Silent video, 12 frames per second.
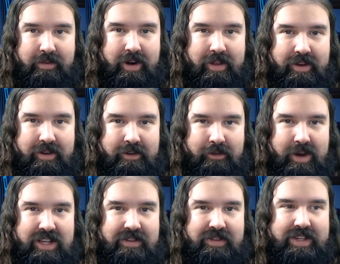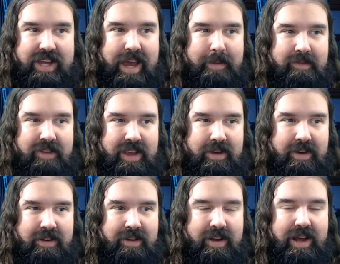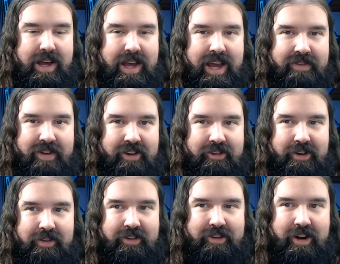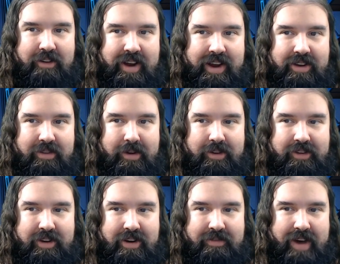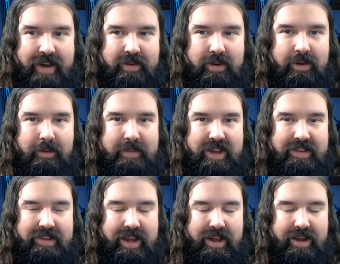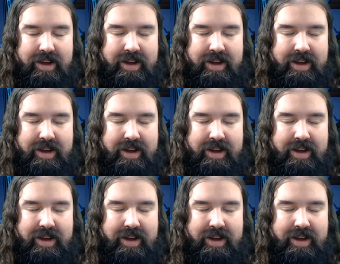One of the joys of this game is that you can adventure in the Star Trek universe on your five-year-old PC.